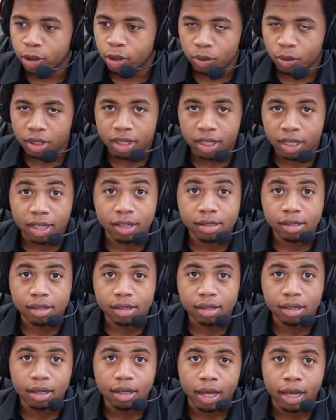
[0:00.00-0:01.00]
three
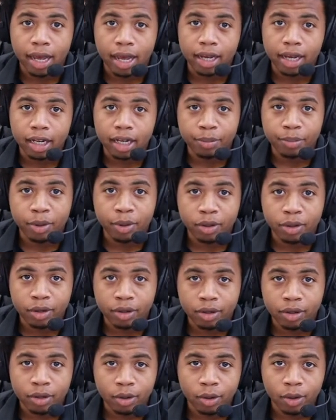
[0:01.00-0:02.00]
things: a
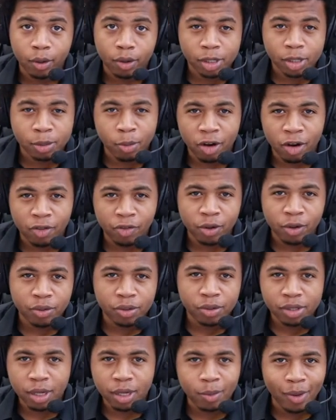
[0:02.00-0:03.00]
computer or a
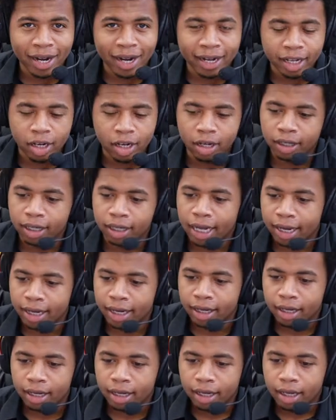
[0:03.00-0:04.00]
smartphone, some way to get
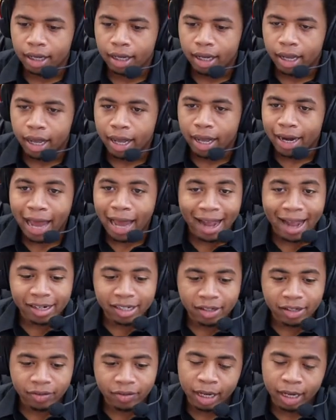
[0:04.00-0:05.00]
online, an
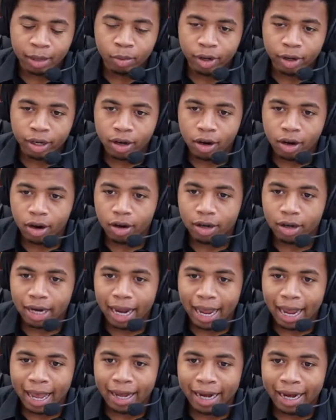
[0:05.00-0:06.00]
active library card,
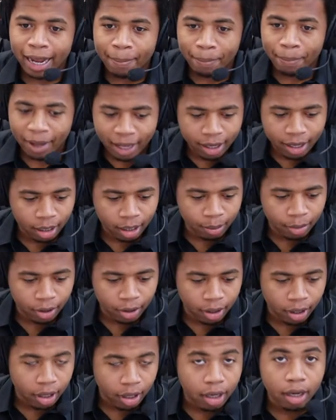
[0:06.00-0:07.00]
and a PIN
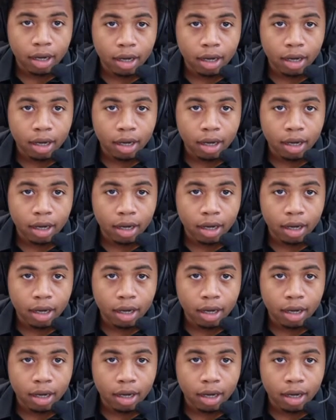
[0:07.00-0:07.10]
number.